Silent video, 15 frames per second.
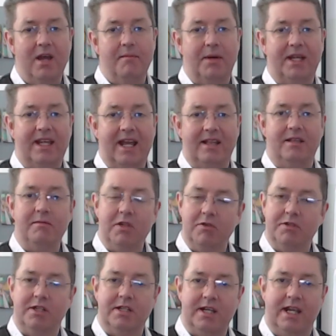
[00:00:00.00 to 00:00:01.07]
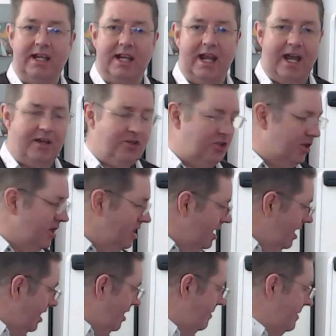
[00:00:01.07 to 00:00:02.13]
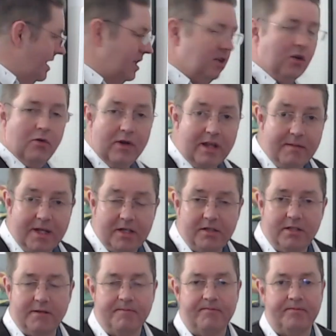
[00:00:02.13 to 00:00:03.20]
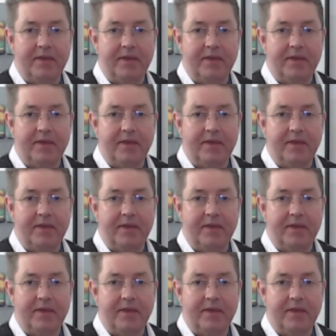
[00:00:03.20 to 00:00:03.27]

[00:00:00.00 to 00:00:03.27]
But get them used to taking action in your emails.